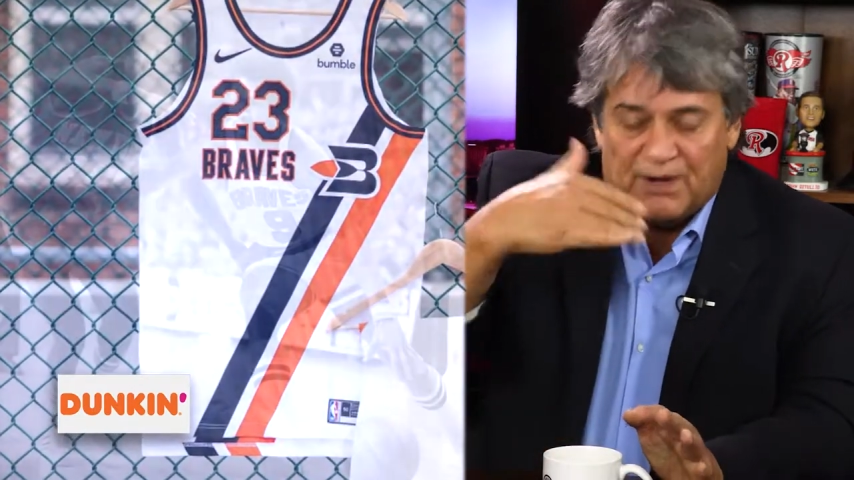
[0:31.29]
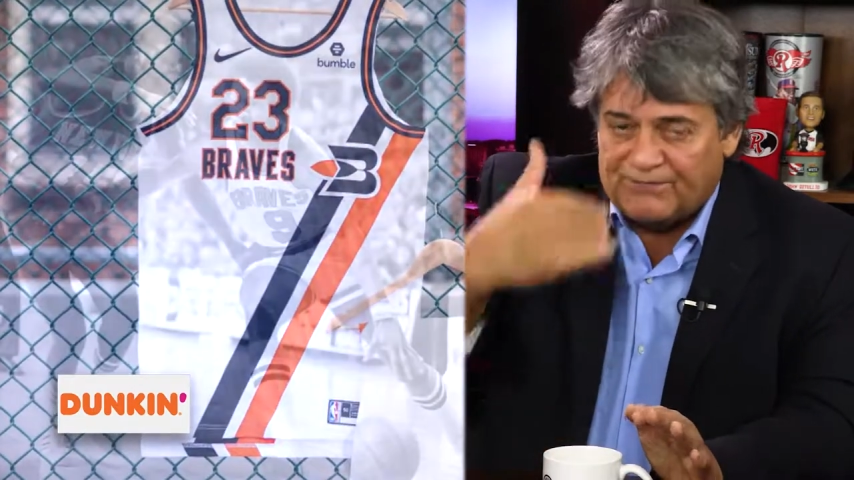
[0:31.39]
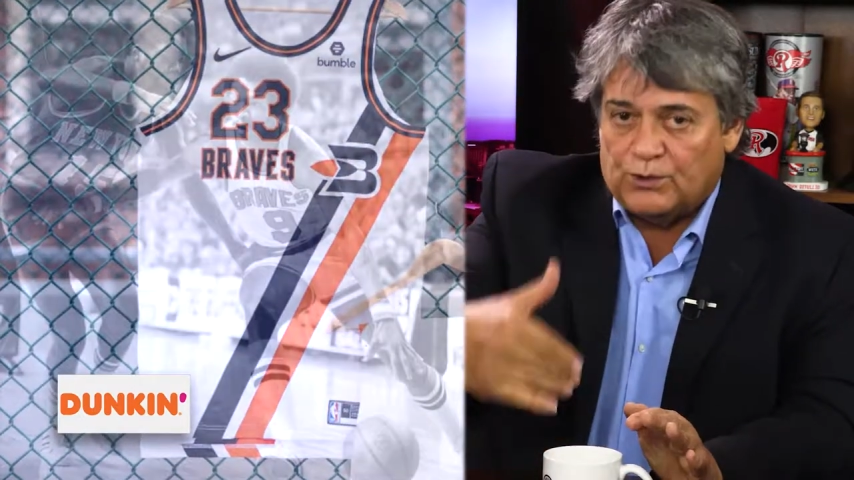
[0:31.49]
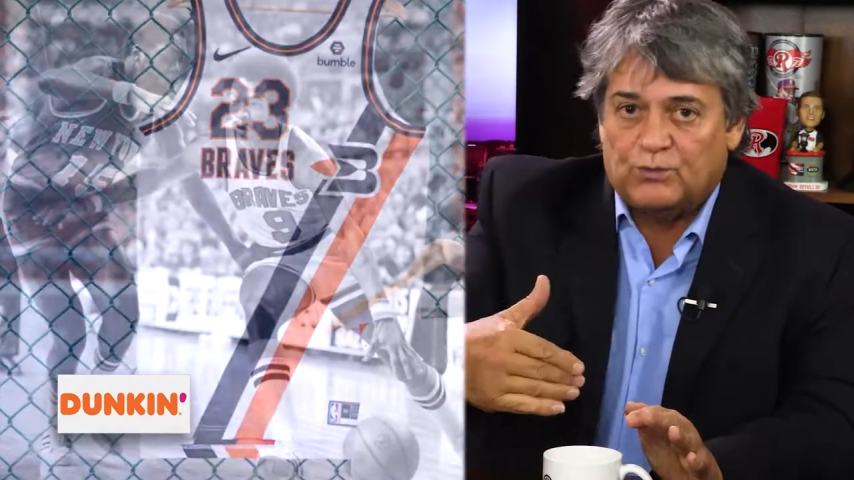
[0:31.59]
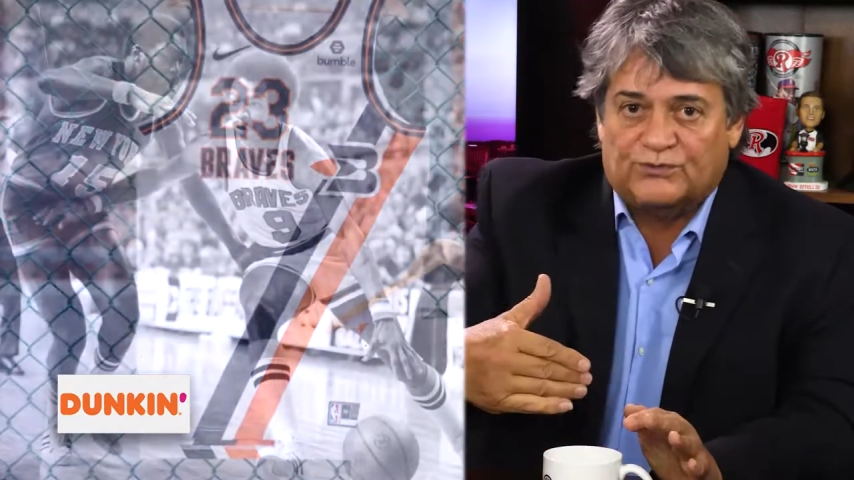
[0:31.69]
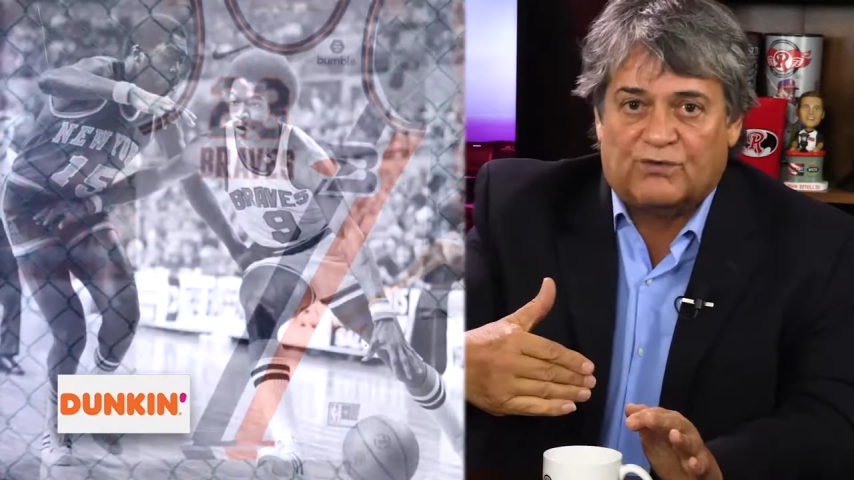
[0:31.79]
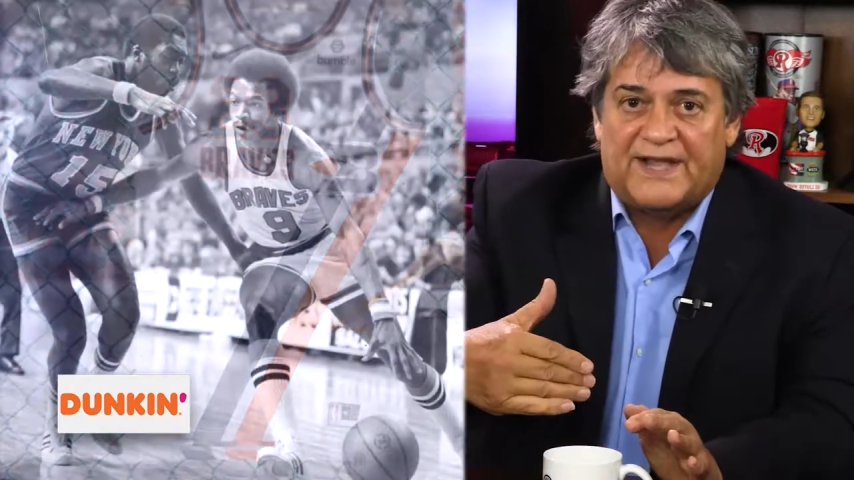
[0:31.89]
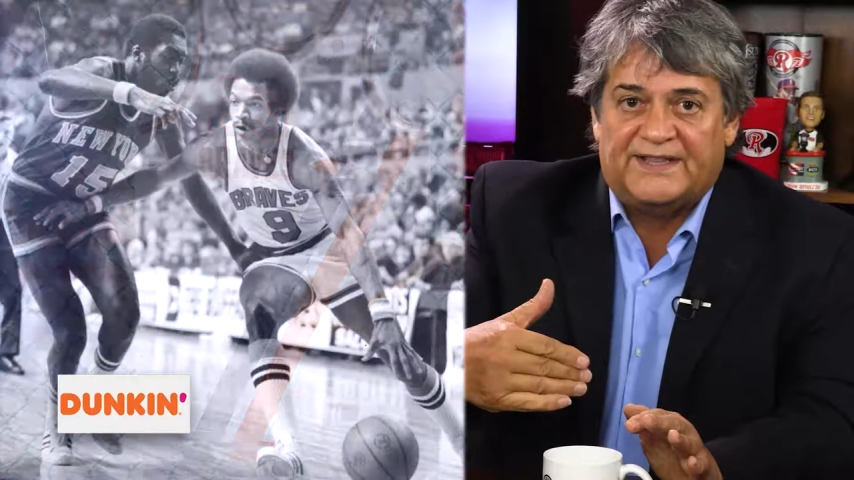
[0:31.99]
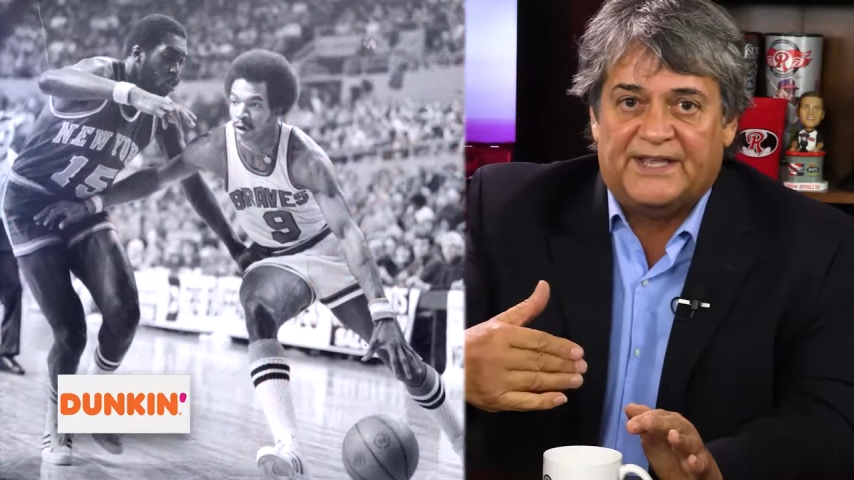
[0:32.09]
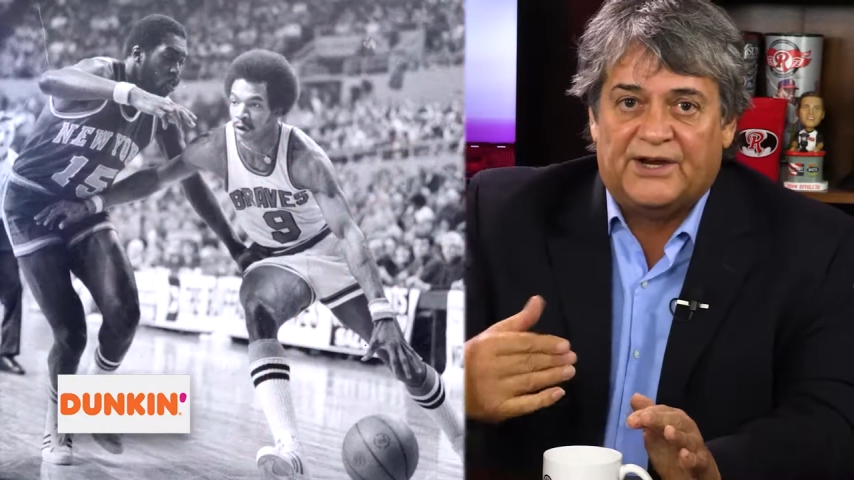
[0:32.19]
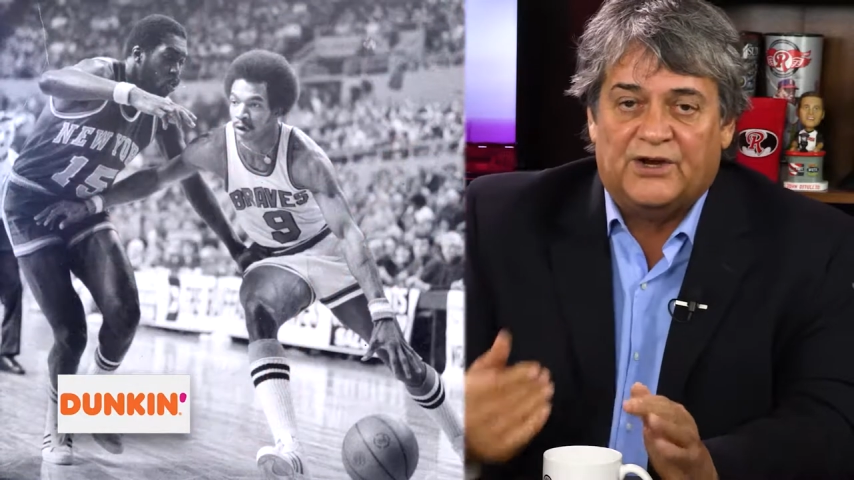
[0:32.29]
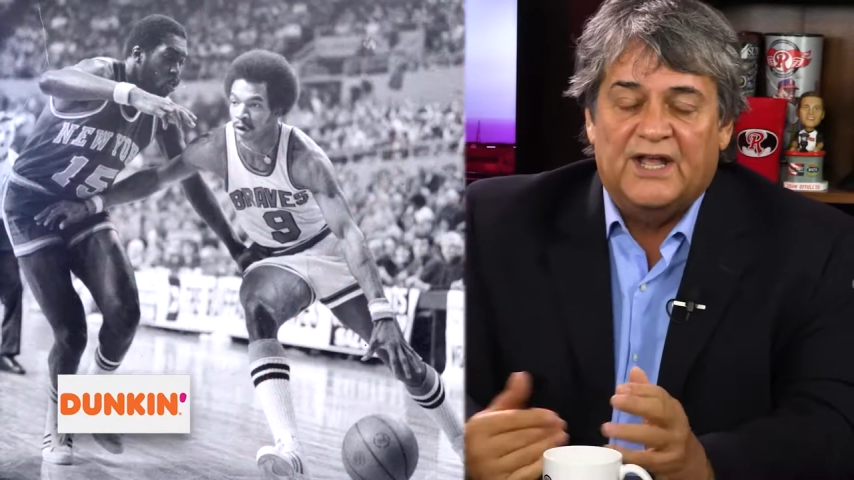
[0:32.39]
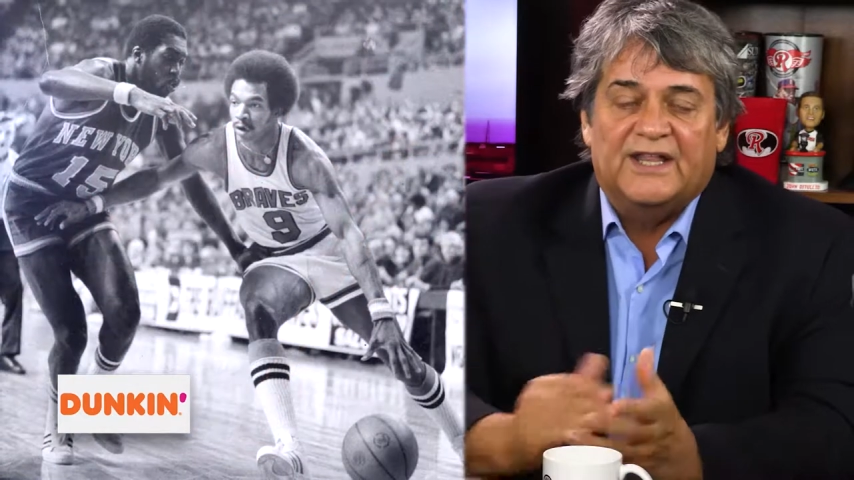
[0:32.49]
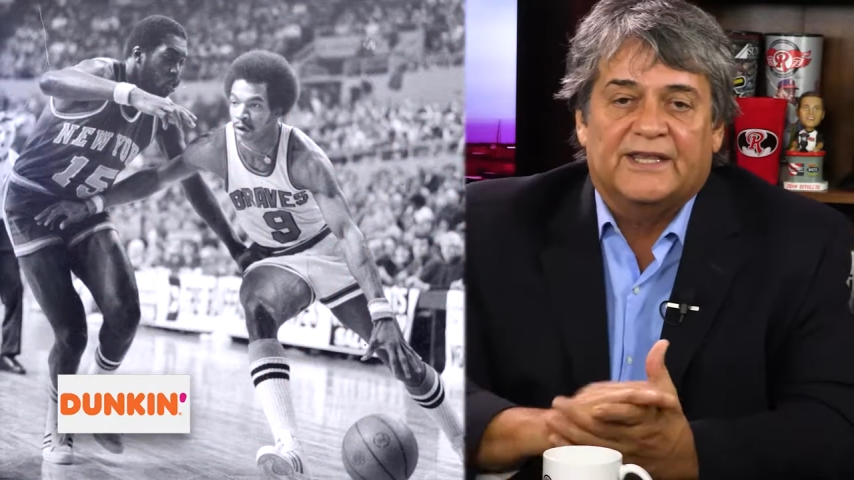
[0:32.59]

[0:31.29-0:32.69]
Buffalo was right there.